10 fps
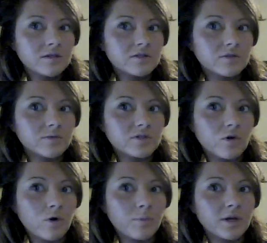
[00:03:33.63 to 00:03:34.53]
So I'm just
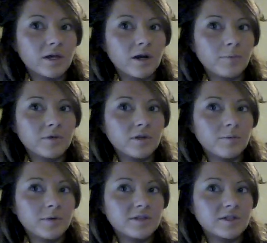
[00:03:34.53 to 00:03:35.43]
opening it up a
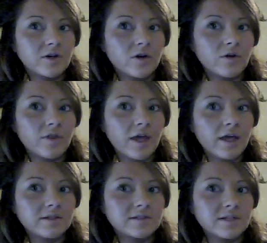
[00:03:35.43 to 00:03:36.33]
little bit to curl the
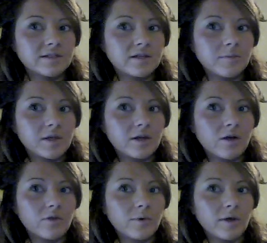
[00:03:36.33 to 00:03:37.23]
ends that didn't make it
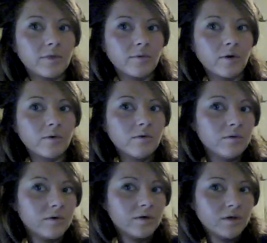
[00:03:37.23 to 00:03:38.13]
all the way through.
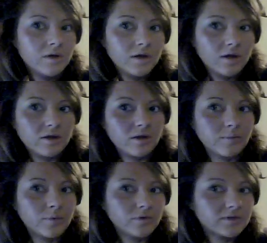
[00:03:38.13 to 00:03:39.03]
And
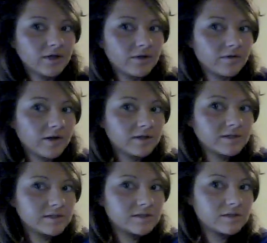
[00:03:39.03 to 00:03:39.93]
then pull down the
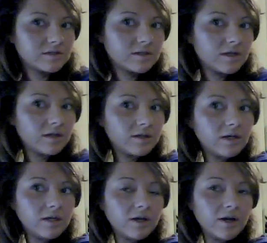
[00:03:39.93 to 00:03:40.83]
rest. And
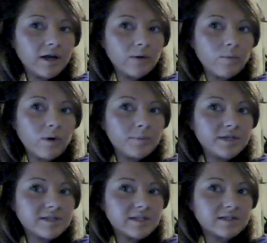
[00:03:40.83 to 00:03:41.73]
then here I had one
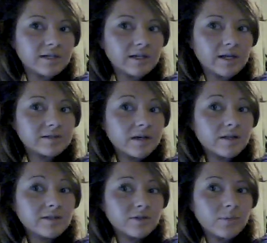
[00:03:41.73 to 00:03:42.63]
piece that didn't get
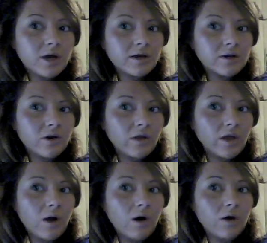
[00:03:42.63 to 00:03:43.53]
done, so I'm not going to curl
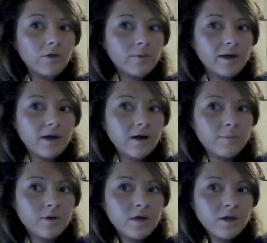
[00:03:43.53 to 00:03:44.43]
it all the way
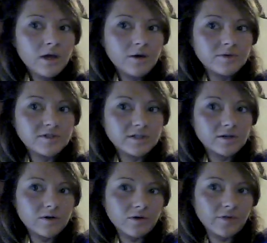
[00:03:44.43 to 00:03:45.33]
up. I'm just going
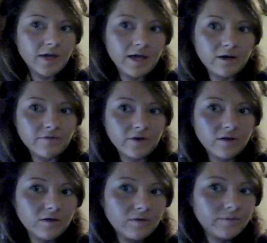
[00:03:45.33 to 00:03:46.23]
to curl the end of
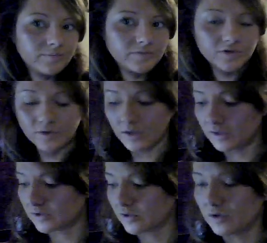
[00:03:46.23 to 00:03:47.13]
it so that
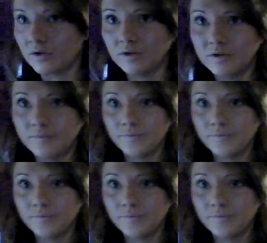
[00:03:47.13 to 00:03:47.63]
it's curled.